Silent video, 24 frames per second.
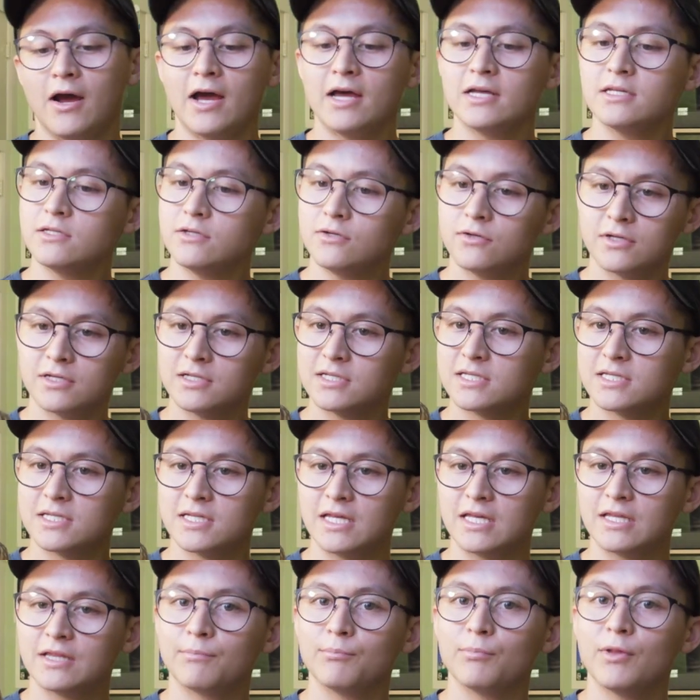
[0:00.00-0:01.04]
Now, as you can
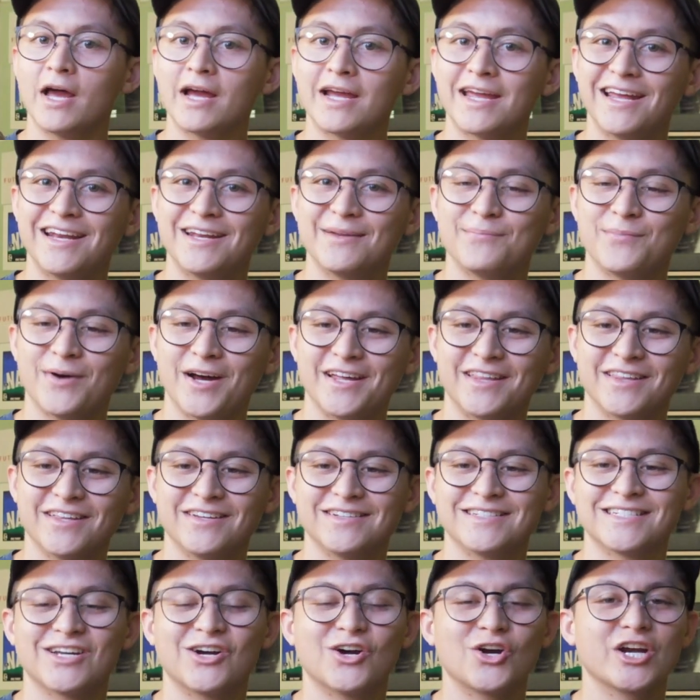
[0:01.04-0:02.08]
see, the black-headed
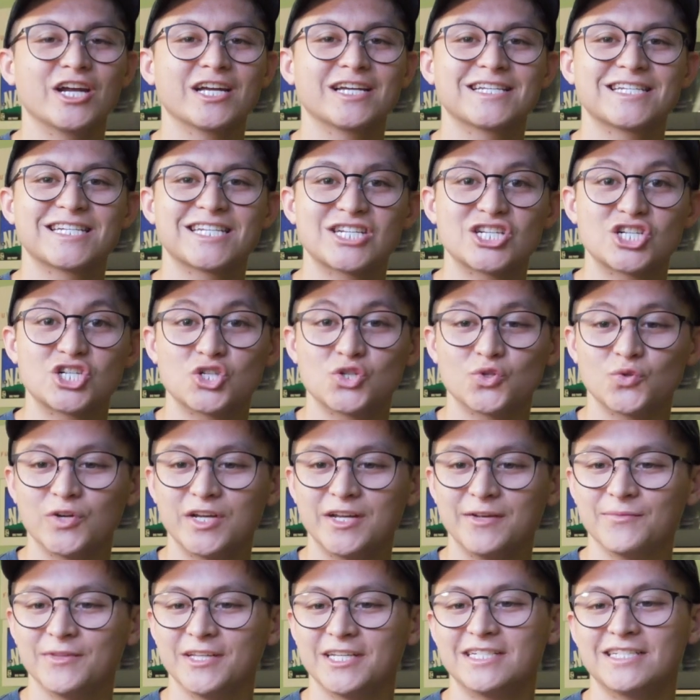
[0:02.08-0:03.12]
pythons are
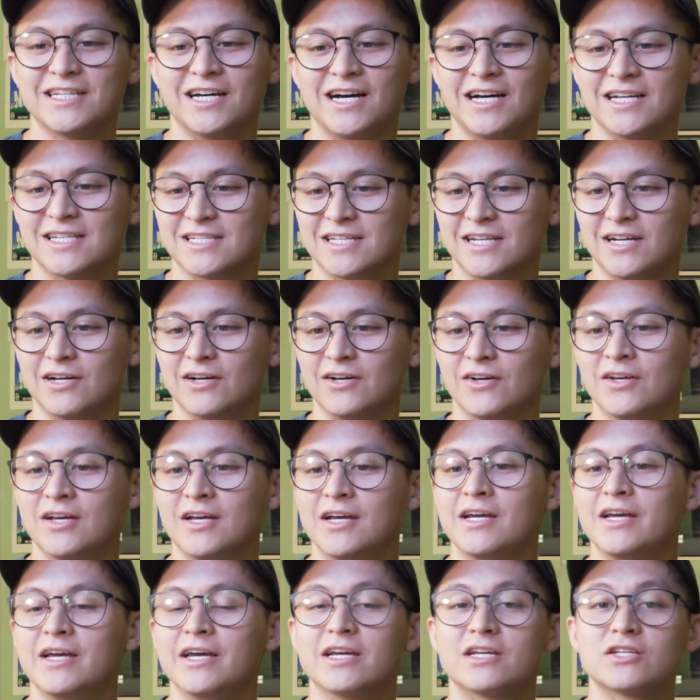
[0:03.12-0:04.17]
extremely docile,
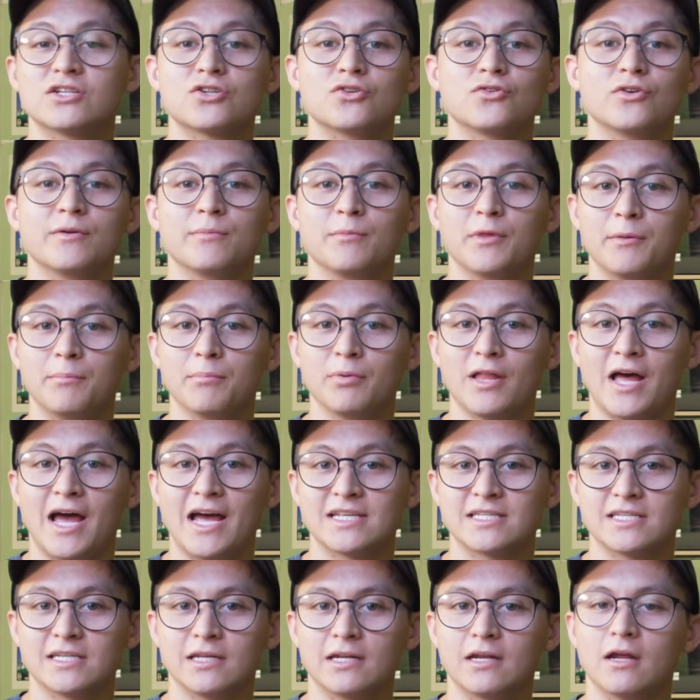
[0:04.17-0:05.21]
extremely
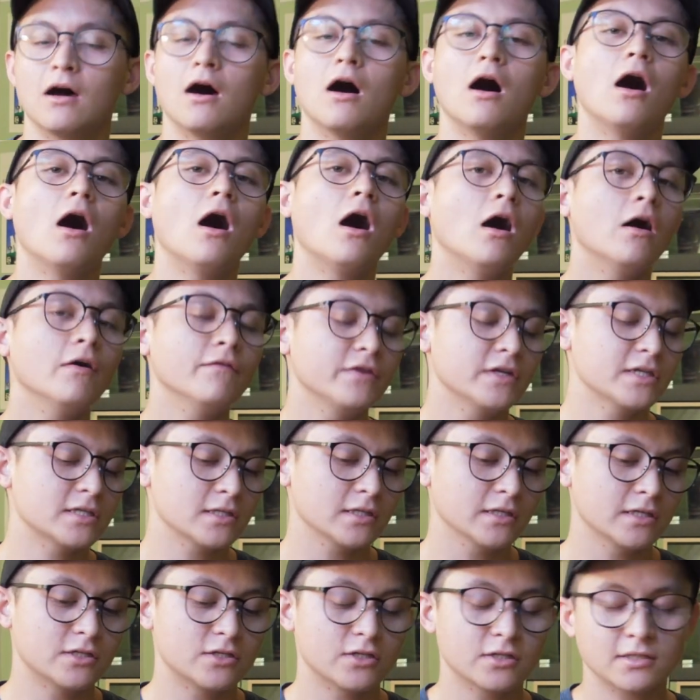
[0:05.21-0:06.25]
placid.
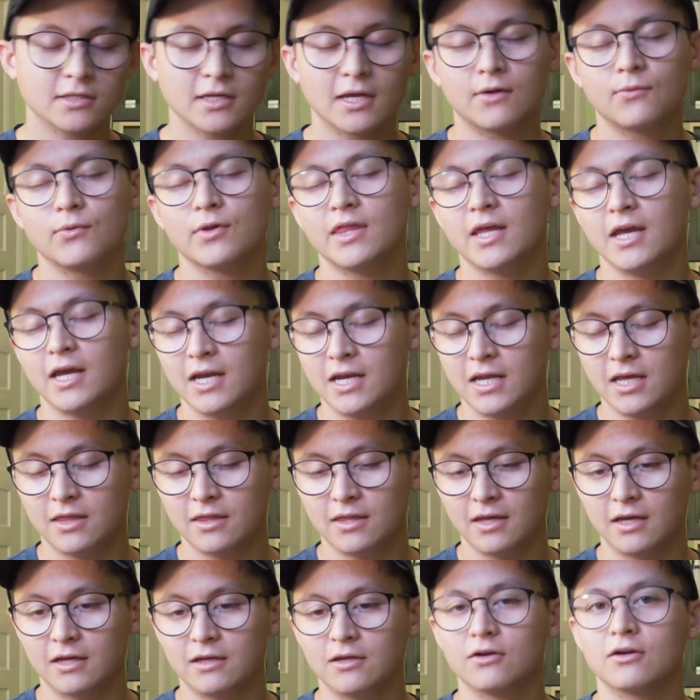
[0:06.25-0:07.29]
Obviously, just like with
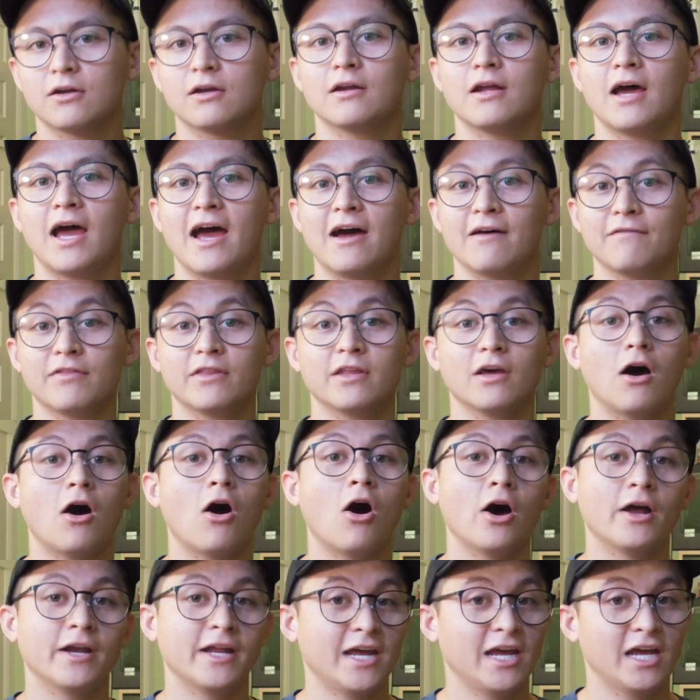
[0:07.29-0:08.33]
anything, you're gonna have the
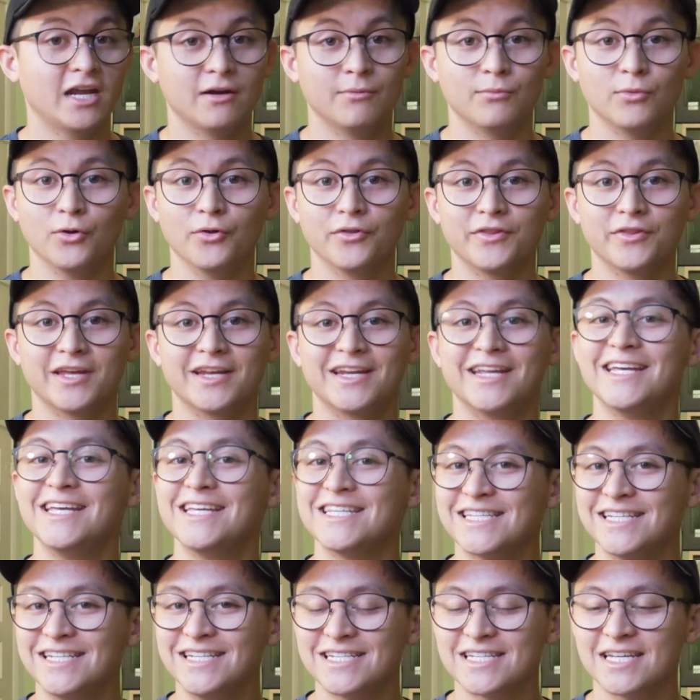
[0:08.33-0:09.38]
odd animal that
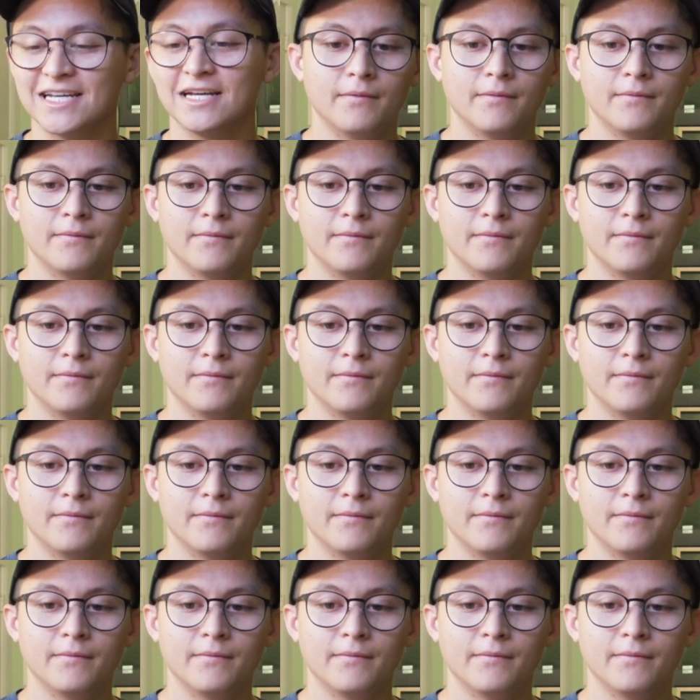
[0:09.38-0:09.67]
isn't,